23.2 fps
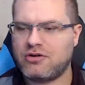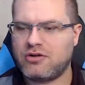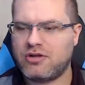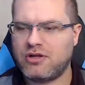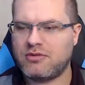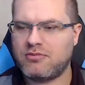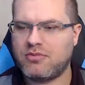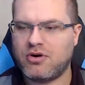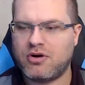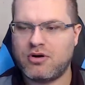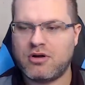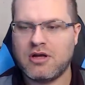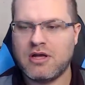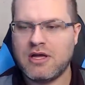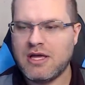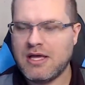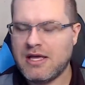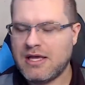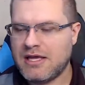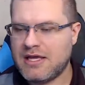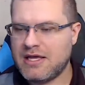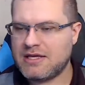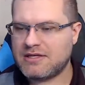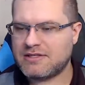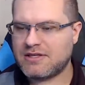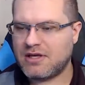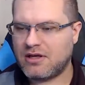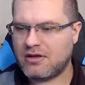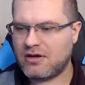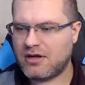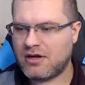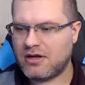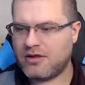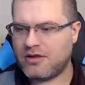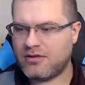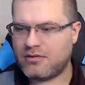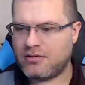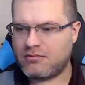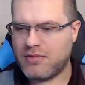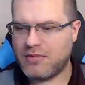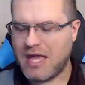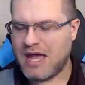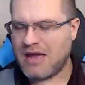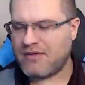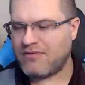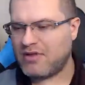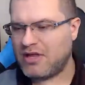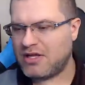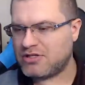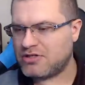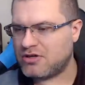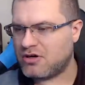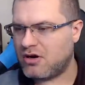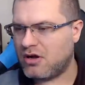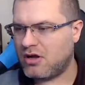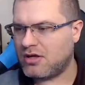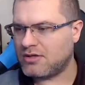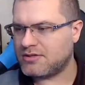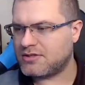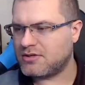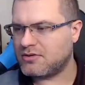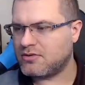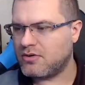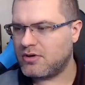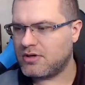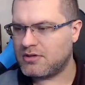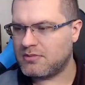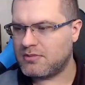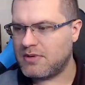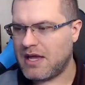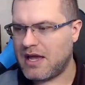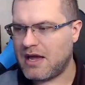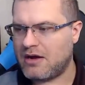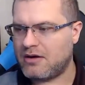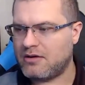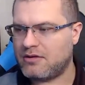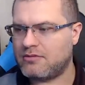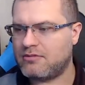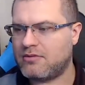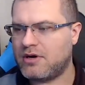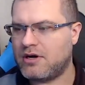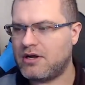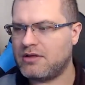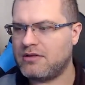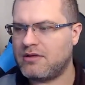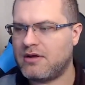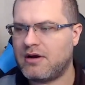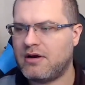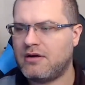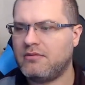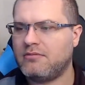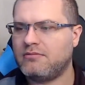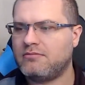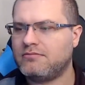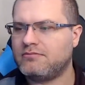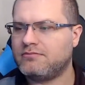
Klingberg. The Avalanche are also going to be out of the running there.